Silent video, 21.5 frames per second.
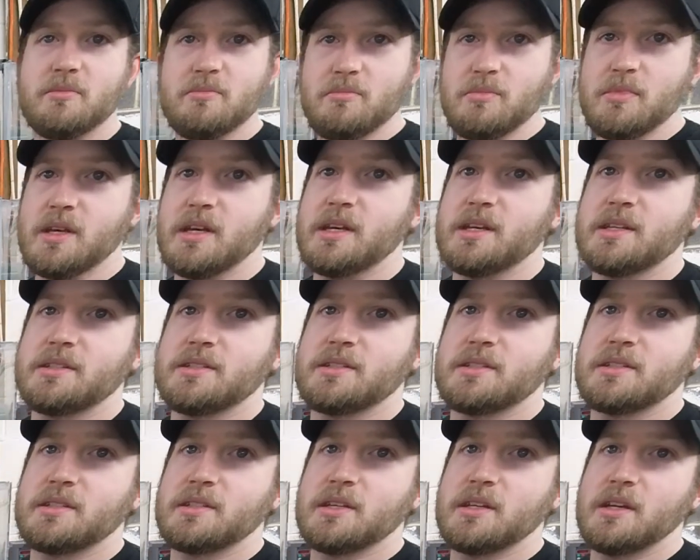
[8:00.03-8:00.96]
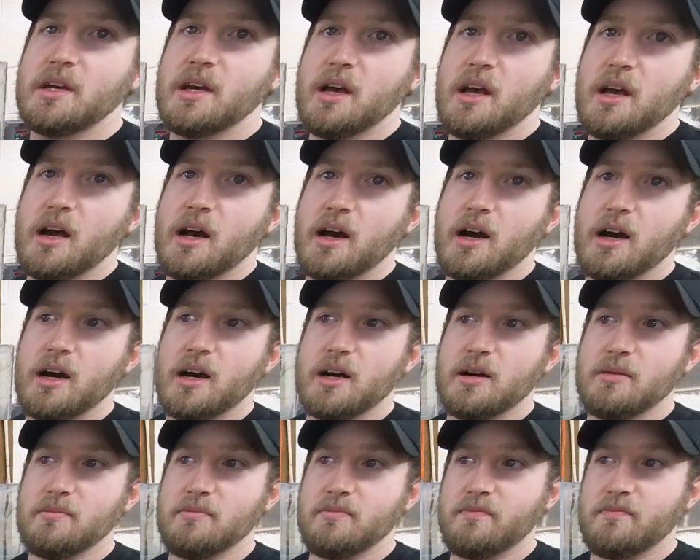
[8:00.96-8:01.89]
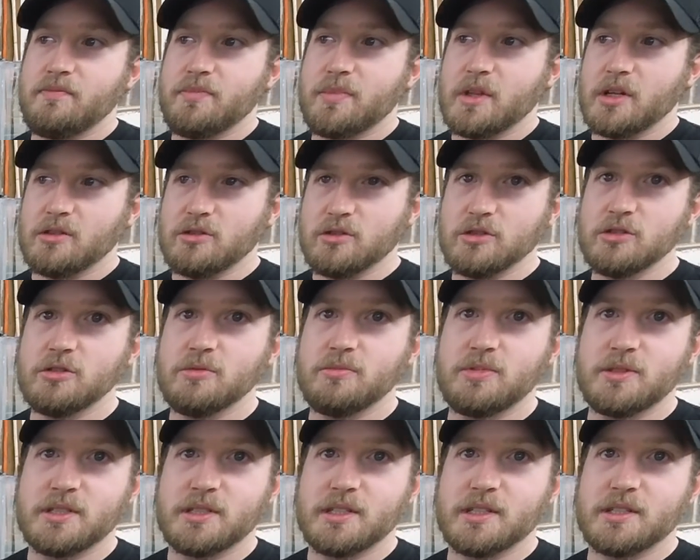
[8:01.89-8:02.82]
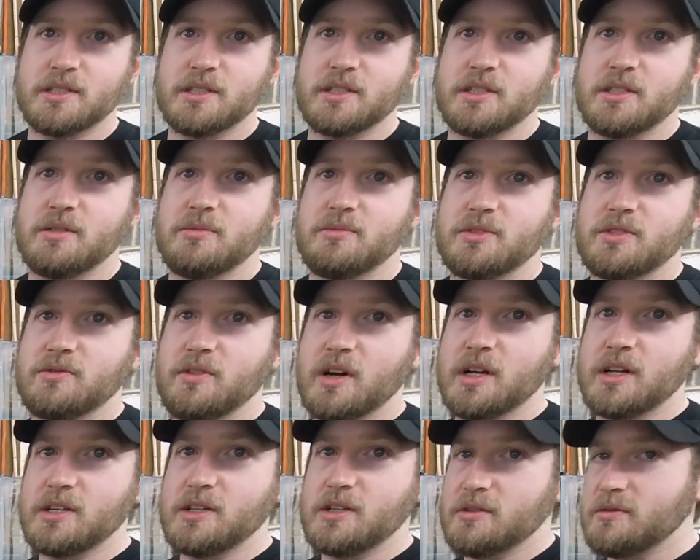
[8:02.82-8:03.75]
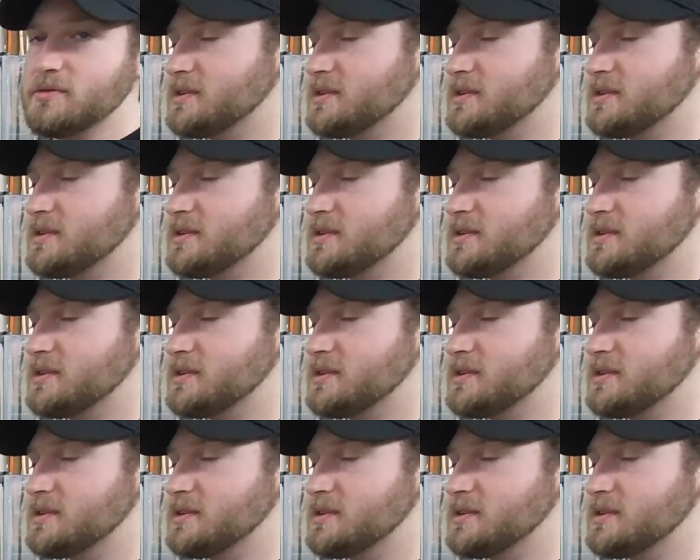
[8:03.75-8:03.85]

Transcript: mist, um, systems, running your